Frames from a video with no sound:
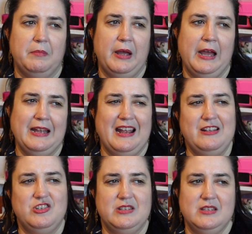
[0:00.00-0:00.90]

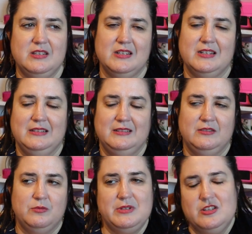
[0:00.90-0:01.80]
I just
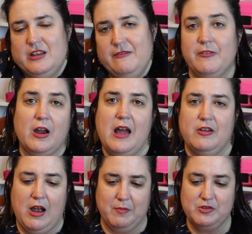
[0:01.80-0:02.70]
was looking for
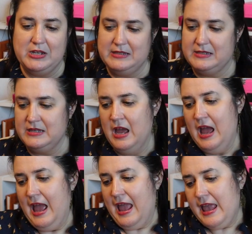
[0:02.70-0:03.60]
other options.
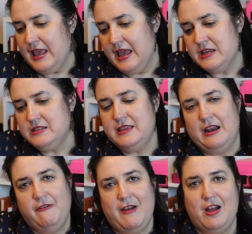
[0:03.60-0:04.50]
And
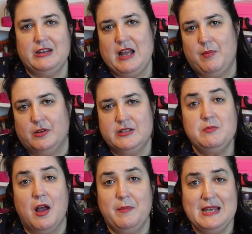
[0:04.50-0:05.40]
then I found a couple of
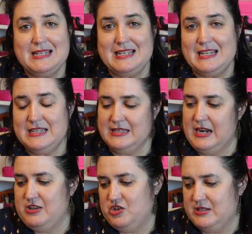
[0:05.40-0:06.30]
small pieces that
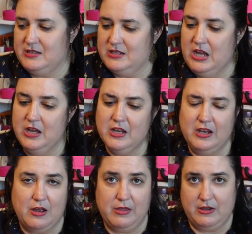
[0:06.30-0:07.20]
I just,
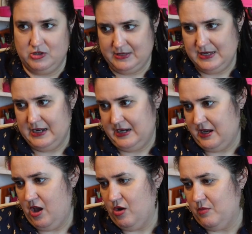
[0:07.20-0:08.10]
you know, they just needed
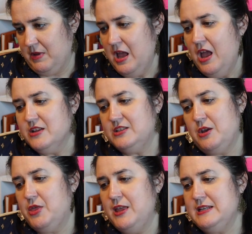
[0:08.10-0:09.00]
a home.
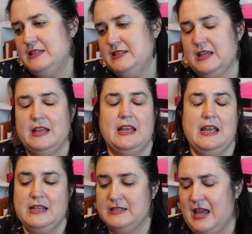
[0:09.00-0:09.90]
So this
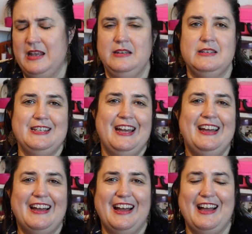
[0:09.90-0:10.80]
is, and
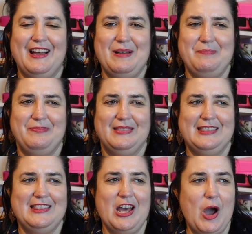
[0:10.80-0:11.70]

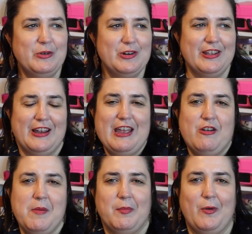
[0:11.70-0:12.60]
the owner there, I can't
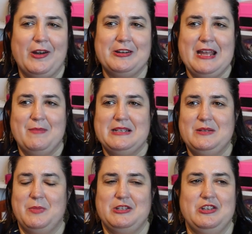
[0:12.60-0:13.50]
remember what her name is,
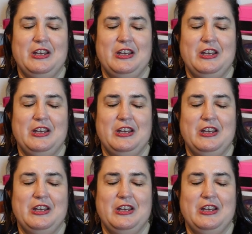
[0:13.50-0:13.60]
but